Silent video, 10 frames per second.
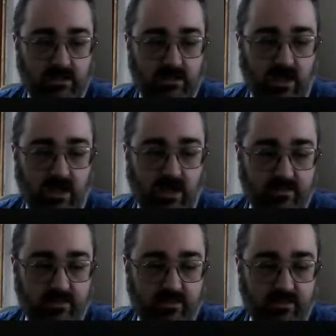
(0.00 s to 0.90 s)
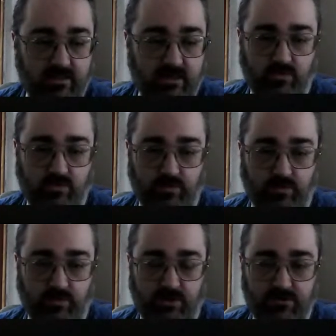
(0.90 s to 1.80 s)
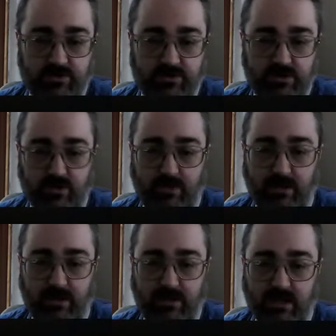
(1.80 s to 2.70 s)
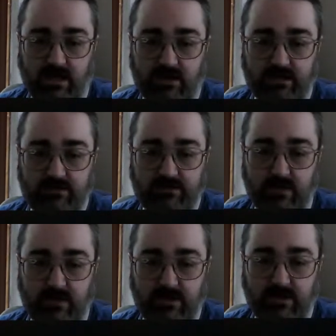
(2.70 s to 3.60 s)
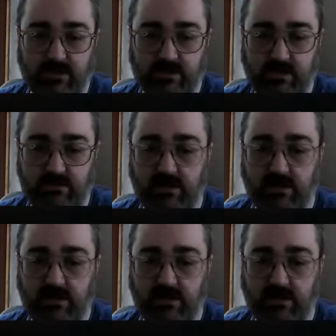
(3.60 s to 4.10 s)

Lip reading: Other thing I'm not 100% sure about is, are these engines going to...